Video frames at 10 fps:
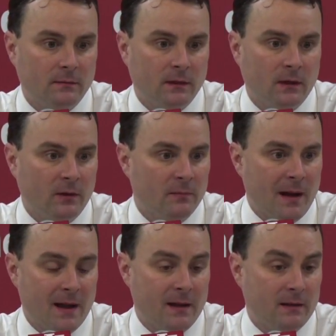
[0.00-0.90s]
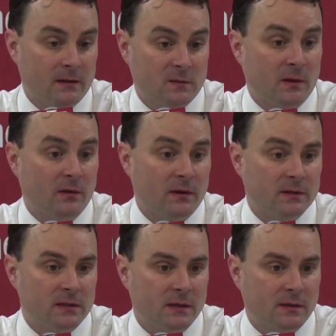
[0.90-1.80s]
you know, in my
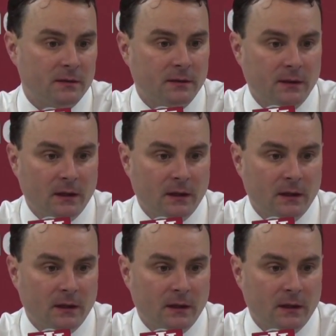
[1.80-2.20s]
experience here,